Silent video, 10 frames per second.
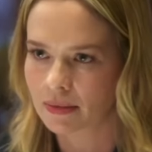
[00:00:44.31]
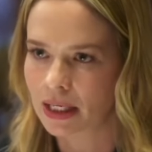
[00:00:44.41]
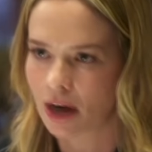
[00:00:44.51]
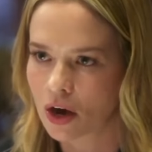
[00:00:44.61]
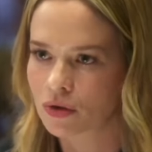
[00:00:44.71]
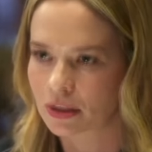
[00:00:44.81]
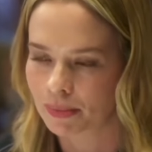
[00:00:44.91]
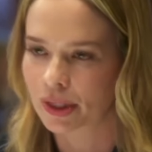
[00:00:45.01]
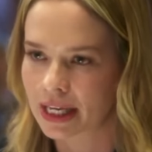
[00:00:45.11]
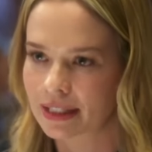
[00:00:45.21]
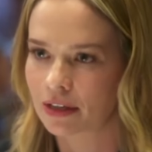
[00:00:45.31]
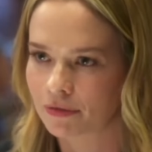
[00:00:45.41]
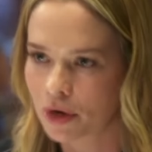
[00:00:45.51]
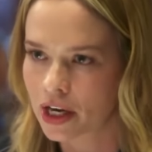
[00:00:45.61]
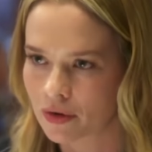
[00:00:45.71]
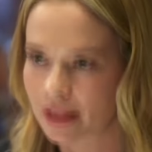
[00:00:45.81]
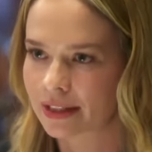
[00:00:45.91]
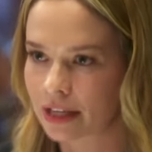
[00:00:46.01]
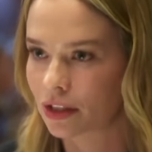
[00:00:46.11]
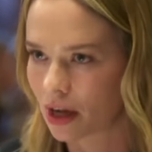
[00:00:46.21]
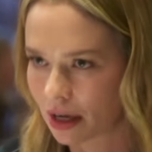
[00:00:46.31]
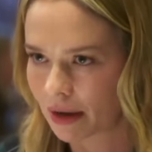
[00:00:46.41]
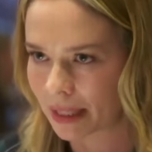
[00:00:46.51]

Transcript: You asked me to host a birthday dinner for you and said you're